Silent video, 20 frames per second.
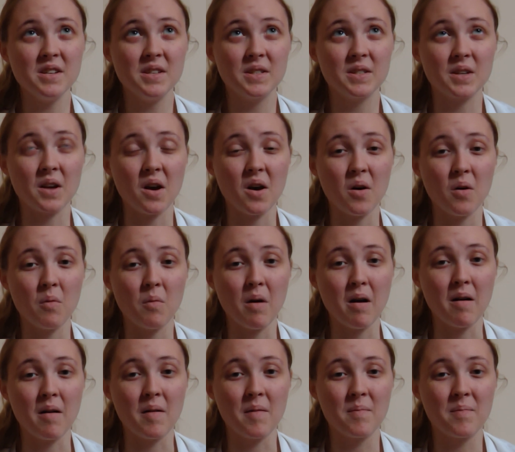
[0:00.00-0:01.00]

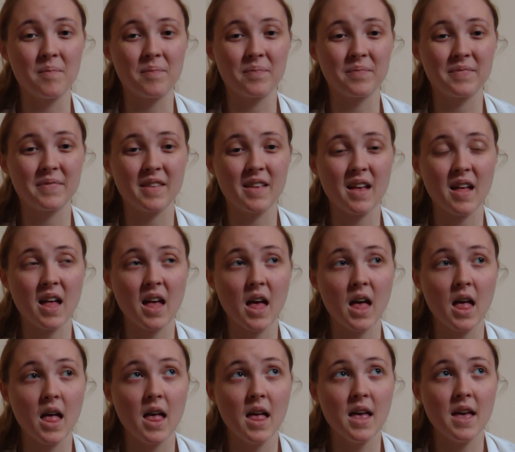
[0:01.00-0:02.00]
So,
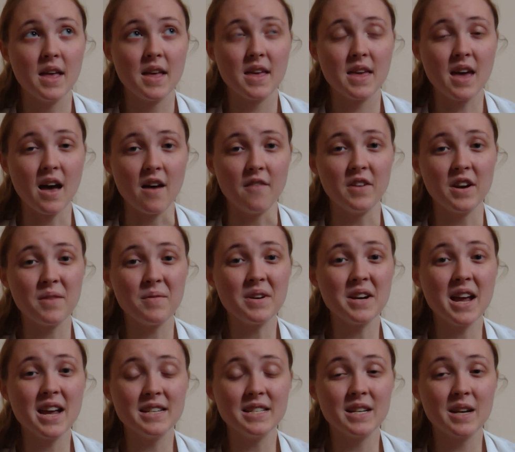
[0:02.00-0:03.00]
yeah, if anyone
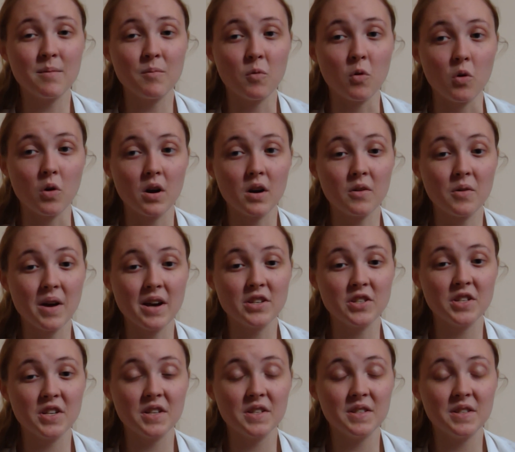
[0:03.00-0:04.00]
has any more
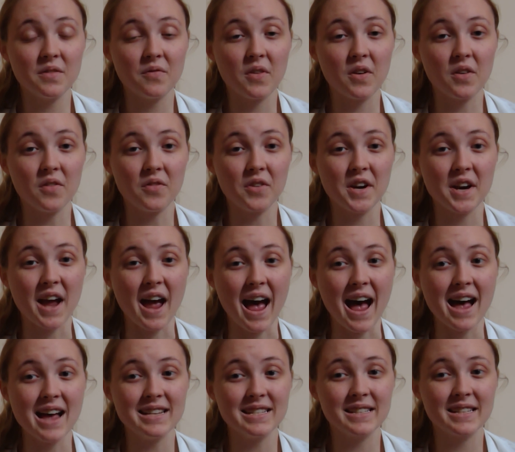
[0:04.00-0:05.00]
questions, feel free to
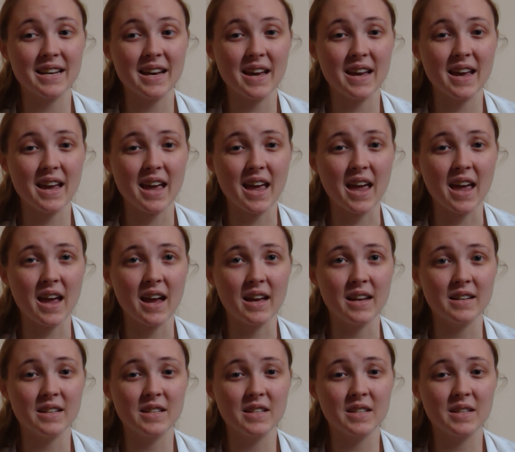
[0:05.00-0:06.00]
ask,
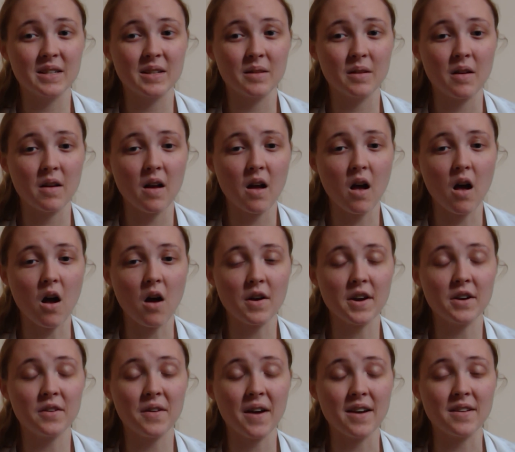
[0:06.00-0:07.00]
and I'll
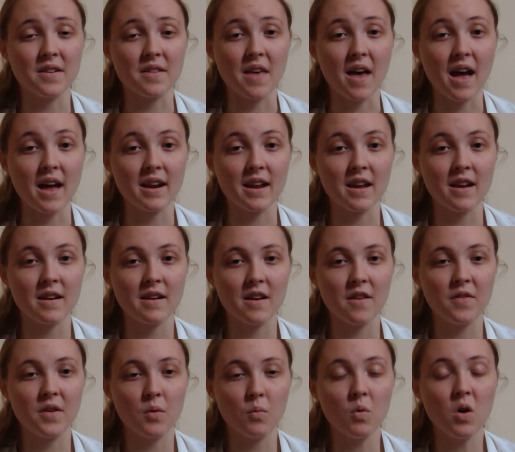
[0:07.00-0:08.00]
get around to that. And
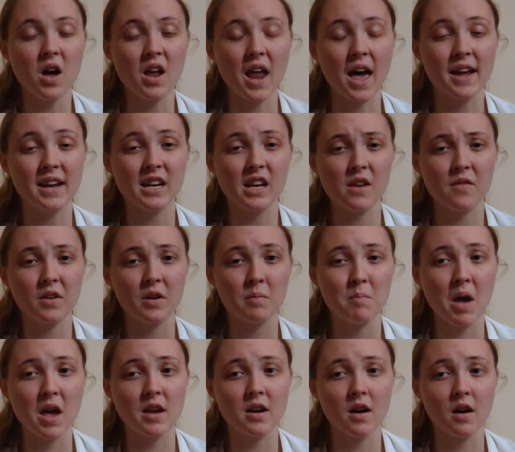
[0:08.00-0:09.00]
if you want, I can even
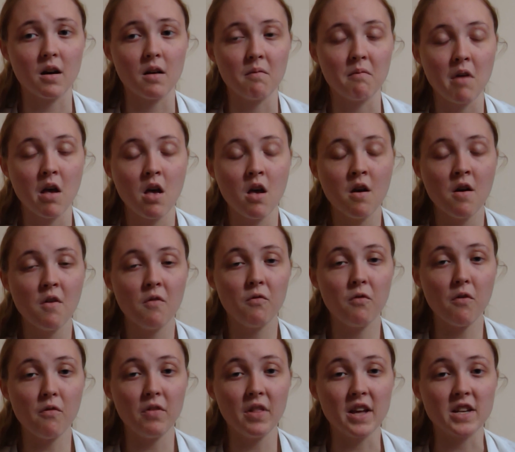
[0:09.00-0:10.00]
make a
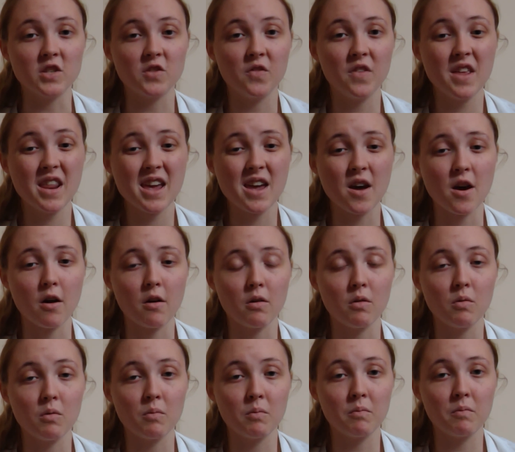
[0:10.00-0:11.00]
full-fledged
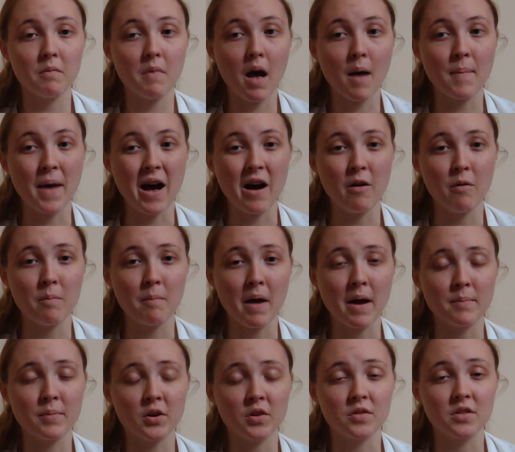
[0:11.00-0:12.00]
video about my
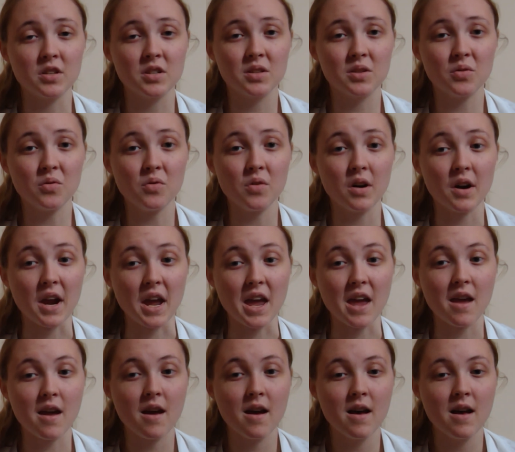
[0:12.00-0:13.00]
birth
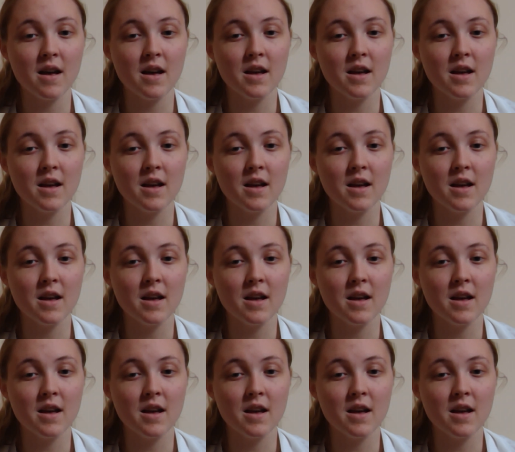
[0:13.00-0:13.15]
story.